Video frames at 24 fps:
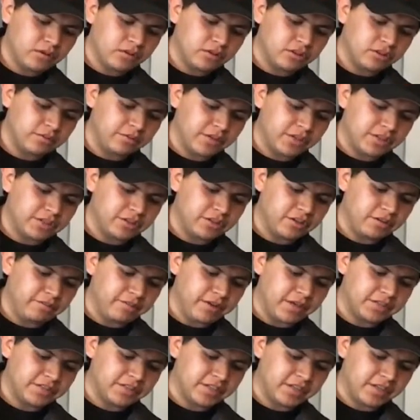So make sure you
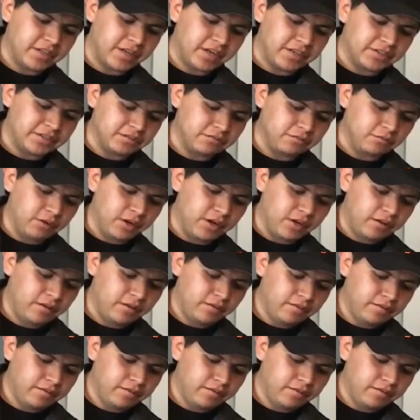mix it nice and well.